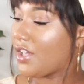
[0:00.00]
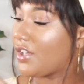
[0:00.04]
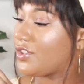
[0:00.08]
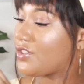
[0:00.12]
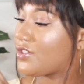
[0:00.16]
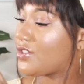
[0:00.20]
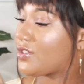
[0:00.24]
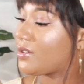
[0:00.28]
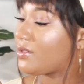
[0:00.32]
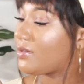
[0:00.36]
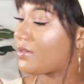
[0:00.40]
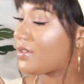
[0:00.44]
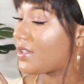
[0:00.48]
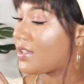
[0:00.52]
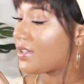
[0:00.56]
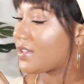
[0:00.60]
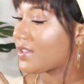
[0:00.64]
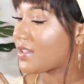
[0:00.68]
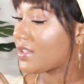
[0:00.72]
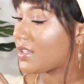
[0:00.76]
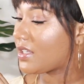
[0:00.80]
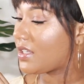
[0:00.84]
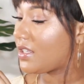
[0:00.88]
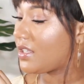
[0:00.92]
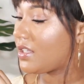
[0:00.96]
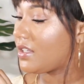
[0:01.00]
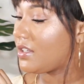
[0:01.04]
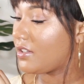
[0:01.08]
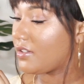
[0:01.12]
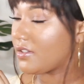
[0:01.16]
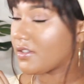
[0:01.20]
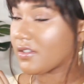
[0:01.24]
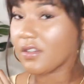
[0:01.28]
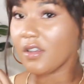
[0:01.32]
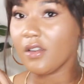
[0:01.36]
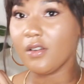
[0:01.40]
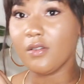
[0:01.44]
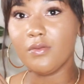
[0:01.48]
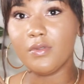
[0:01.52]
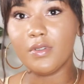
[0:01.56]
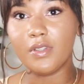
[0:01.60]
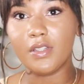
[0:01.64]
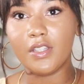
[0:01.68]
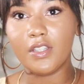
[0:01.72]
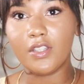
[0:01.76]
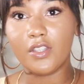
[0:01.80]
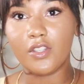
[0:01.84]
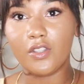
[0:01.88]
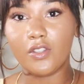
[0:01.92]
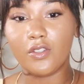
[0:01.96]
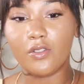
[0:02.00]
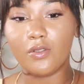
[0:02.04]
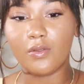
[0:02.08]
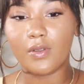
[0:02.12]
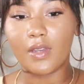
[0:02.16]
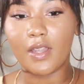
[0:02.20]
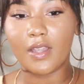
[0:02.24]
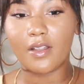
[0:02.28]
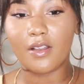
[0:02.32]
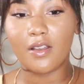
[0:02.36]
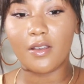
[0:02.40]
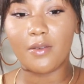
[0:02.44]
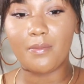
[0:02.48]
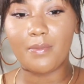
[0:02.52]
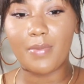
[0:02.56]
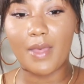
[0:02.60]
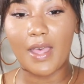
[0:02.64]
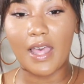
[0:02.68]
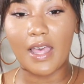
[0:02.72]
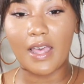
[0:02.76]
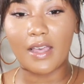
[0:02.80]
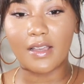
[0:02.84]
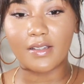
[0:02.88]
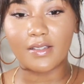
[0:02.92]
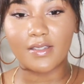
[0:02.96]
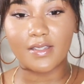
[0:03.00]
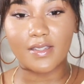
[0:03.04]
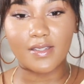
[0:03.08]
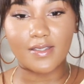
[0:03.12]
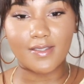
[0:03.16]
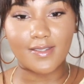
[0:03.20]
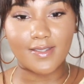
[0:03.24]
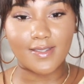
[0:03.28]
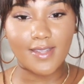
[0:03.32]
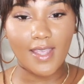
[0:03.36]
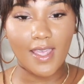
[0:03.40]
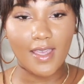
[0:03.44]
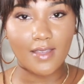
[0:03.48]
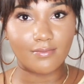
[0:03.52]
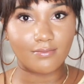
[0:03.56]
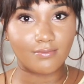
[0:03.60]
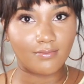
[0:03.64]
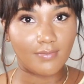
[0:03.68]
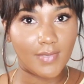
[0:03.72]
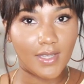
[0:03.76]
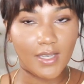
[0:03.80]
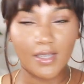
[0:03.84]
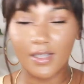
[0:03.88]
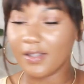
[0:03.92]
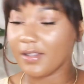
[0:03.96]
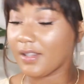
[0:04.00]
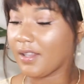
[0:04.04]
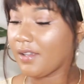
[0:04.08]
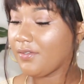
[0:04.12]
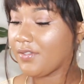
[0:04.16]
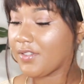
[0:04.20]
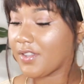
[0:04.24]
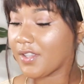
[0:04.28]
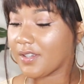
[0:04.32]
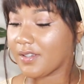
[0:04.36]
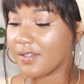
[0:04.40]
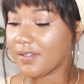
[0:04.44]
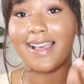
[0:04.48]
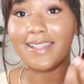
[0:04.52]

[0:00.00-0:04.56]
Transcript: So this is a really cute and compact set and I love this.